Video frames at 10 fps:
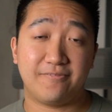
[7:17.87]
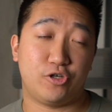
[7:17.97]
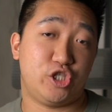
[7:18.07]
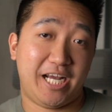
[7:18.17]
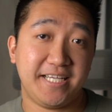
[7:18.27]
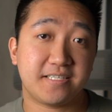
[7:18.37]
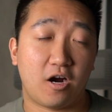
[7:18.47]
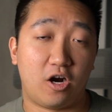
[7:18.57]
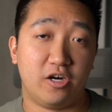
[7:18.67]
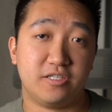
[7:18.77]
for Chase
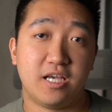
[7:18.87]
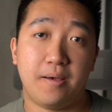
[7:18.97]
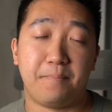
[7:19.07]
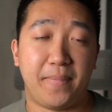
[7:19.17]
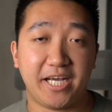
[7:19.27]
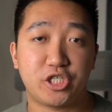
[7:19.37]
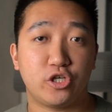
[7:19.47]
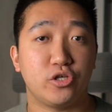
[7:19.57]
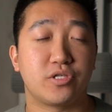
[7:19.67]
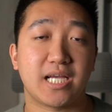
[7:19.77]
cards, make sure
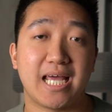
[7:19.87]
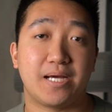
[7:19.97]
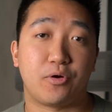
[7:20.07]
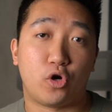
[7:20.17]
you sign up